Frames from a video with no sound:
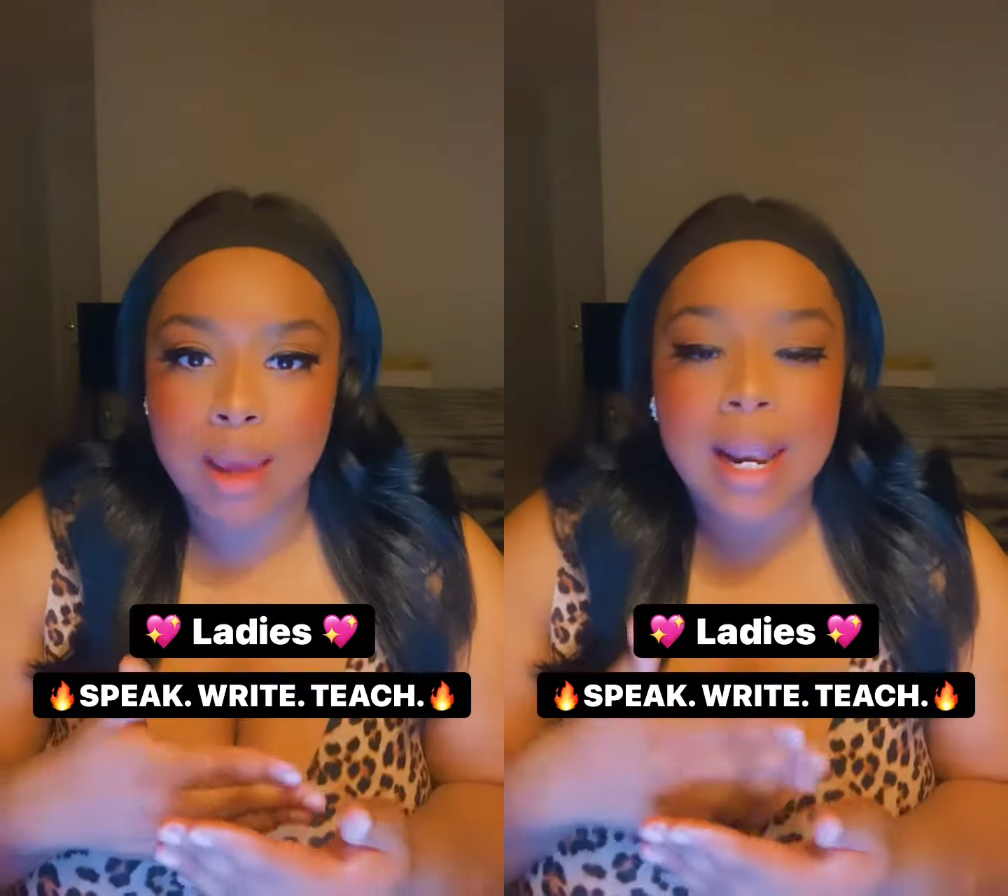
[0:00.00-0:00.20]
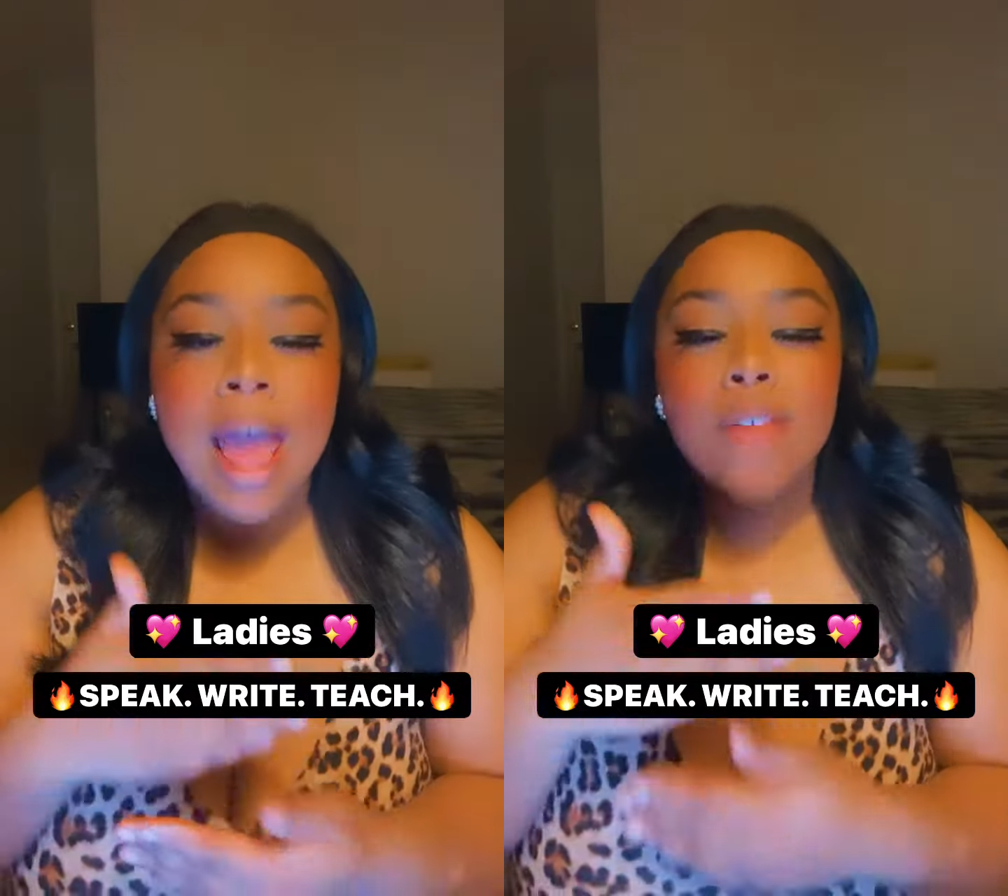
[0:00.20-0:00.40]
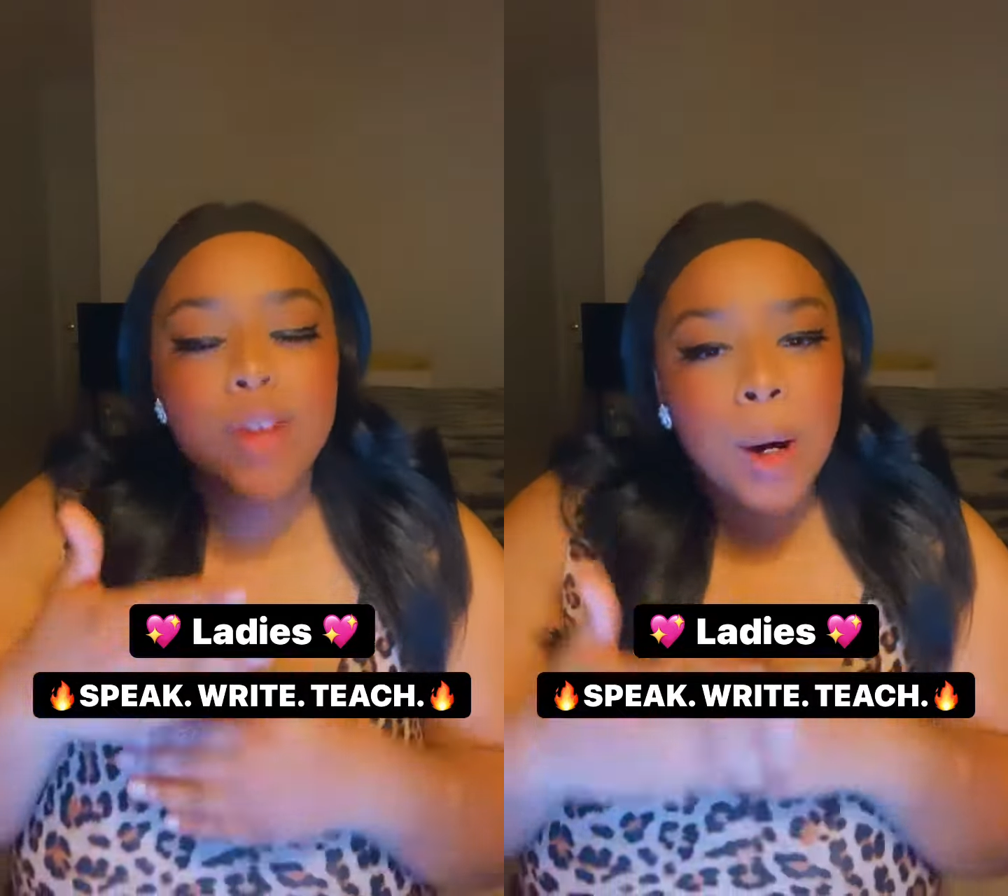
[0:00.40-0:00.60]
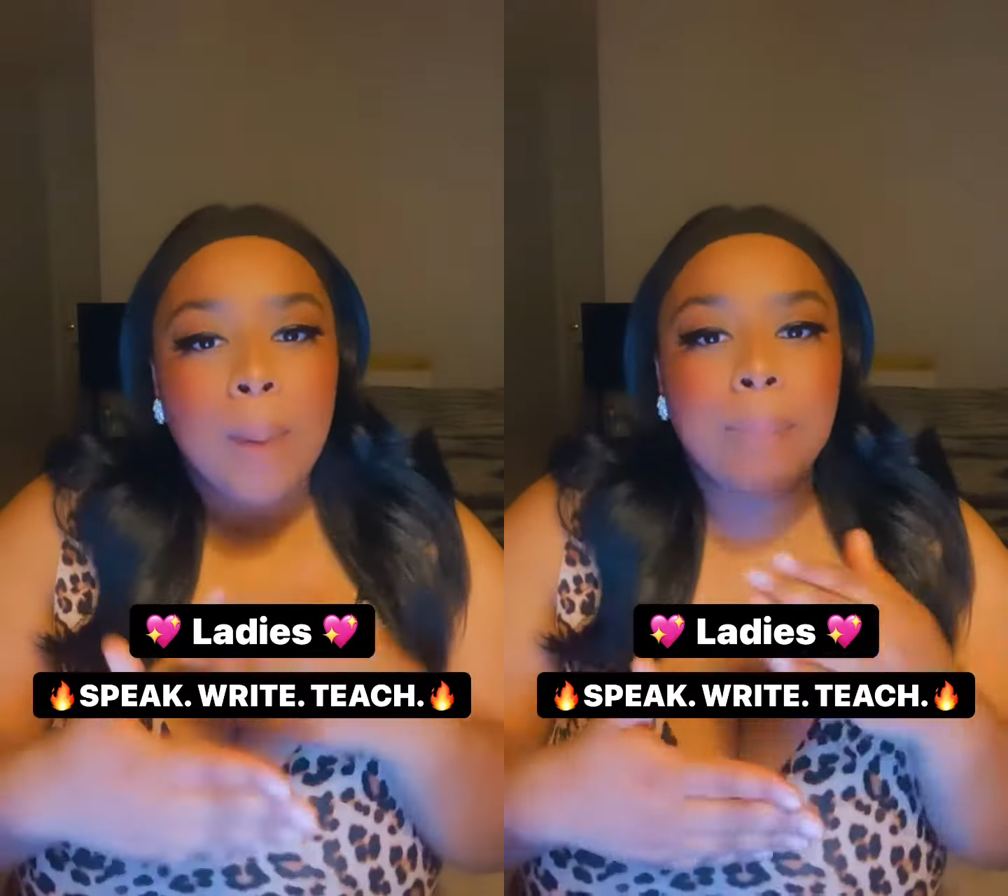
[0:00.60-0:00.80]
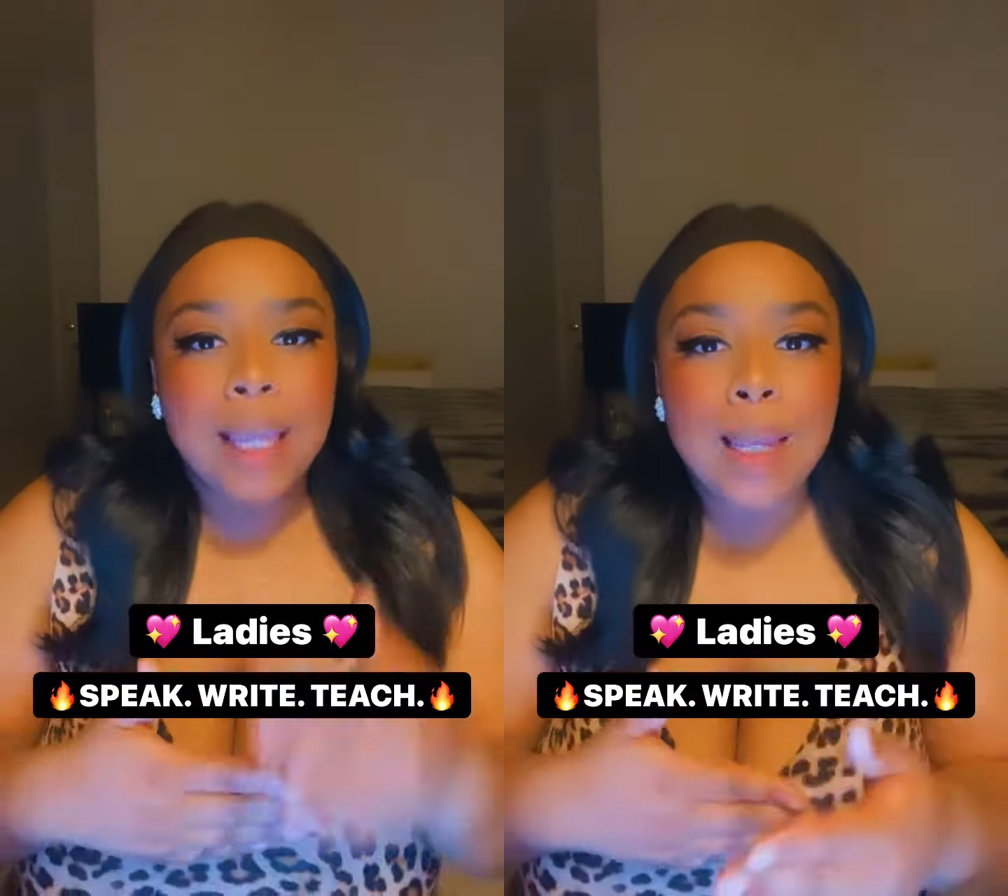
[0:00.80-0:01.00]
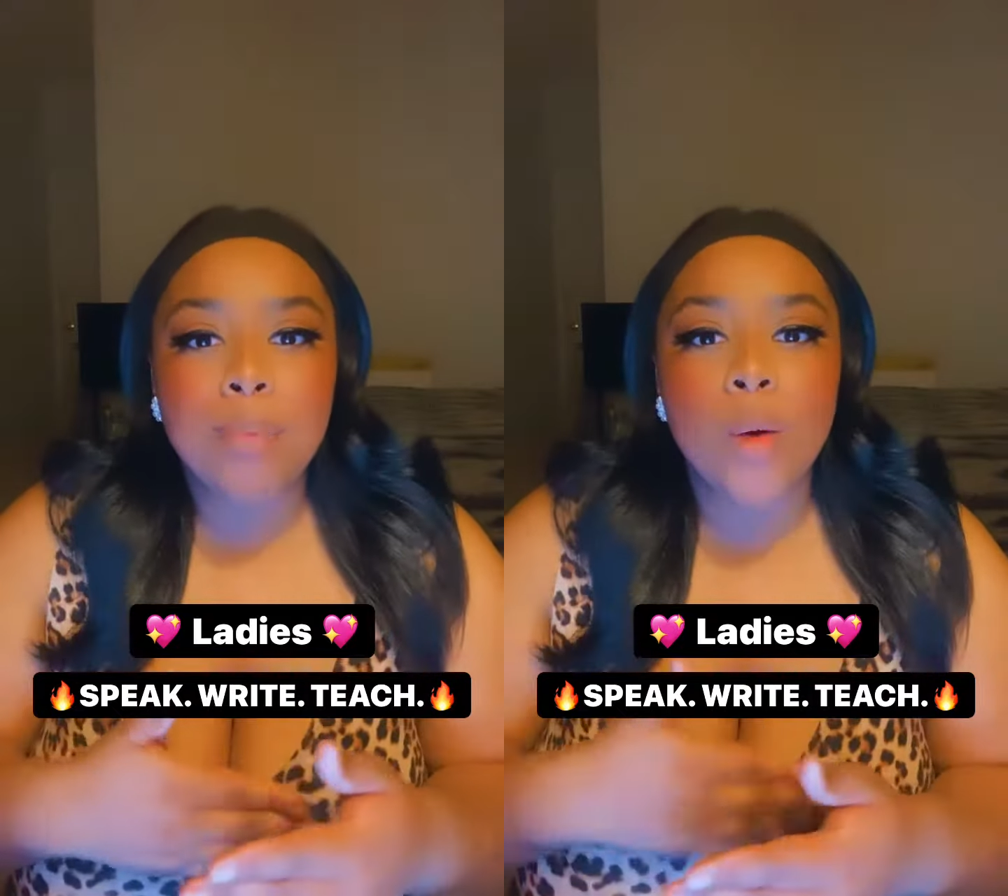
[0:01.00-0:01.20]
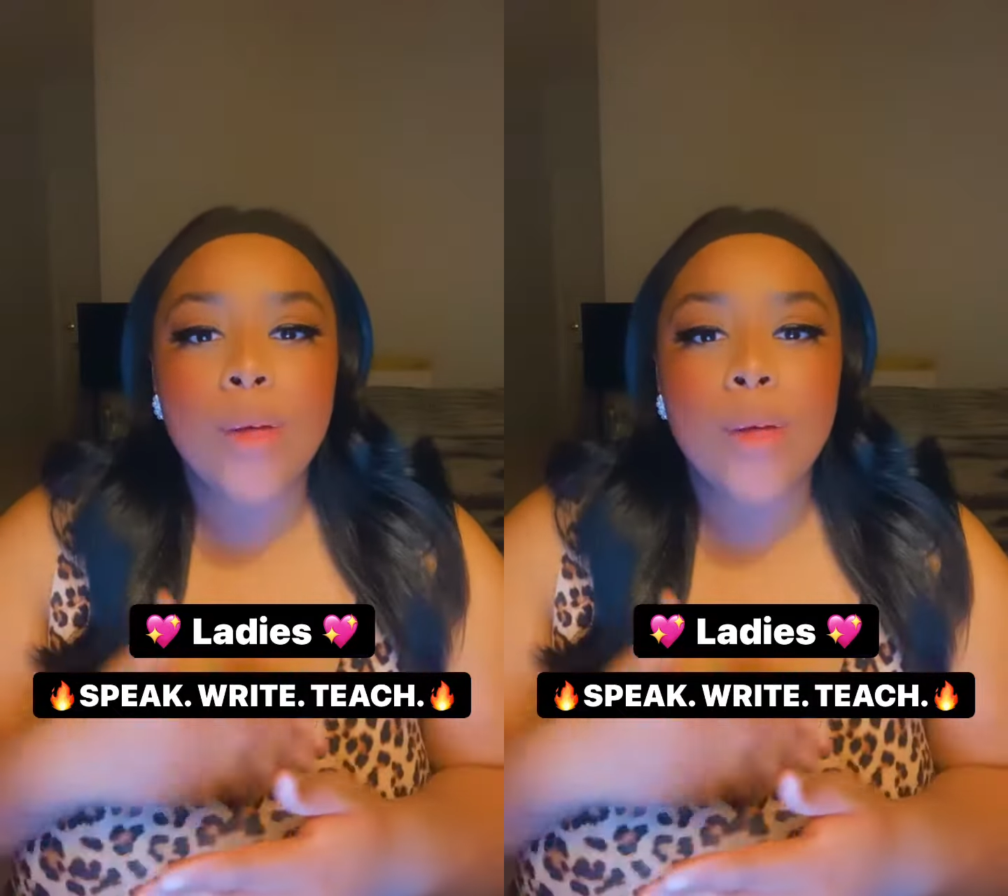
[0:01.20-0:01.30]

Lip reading: and there are people